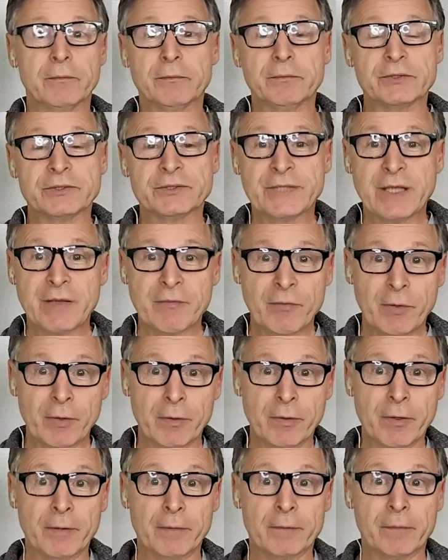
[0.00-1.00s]

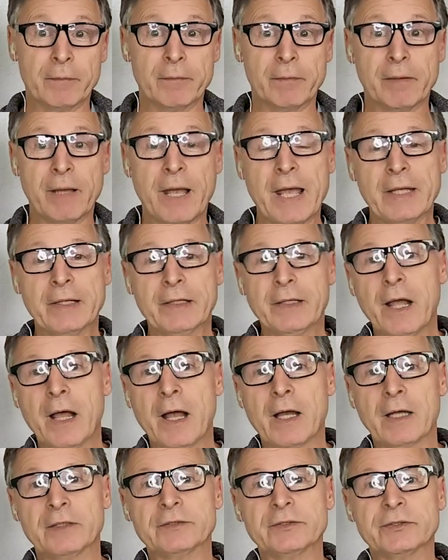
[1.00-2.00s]
several
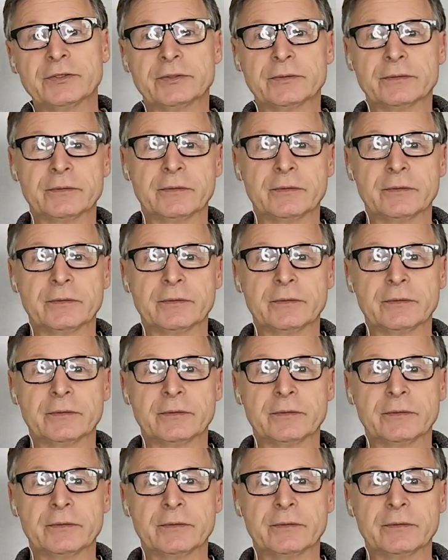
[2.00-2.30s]
headlines